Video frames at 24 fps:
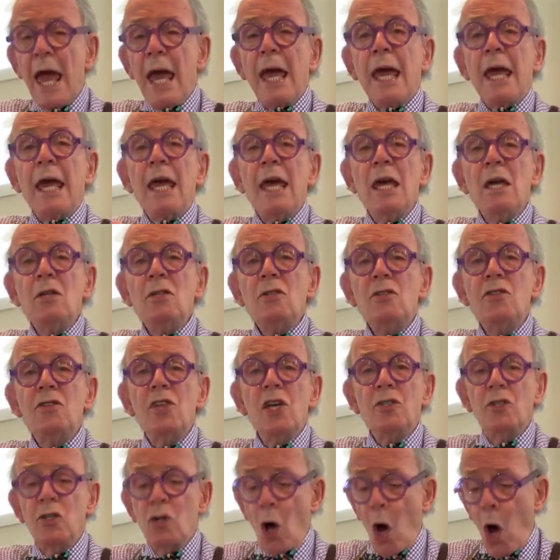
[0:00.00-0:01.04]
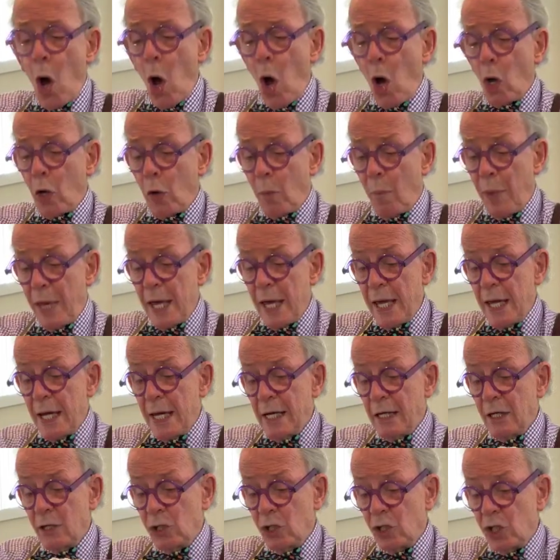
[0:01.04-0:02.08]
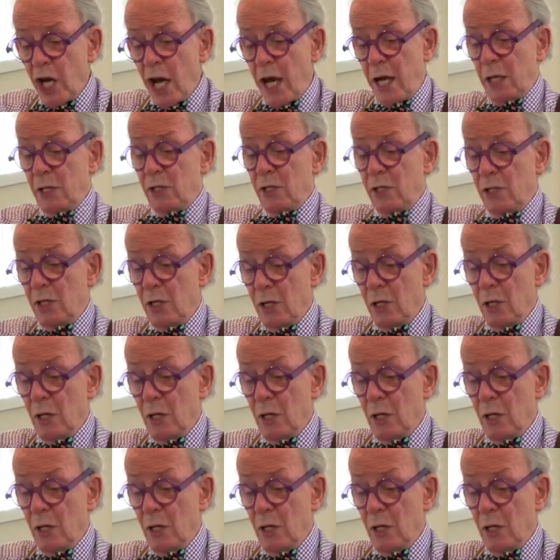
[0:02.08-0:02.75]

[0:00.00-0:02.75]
Is the dog being chased?